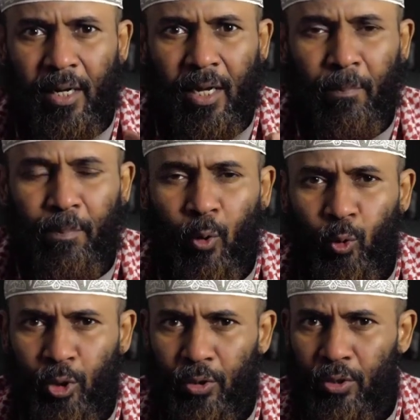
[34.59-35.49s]

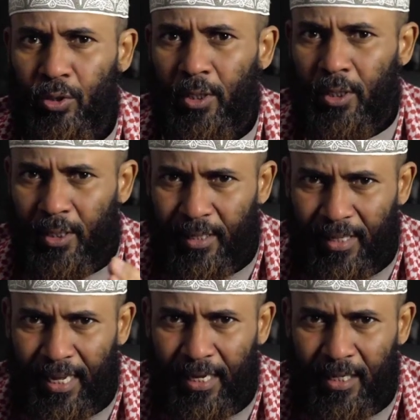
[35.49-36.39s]
importance in
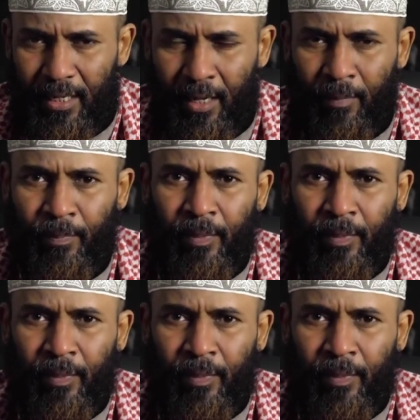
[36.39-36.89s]
that year.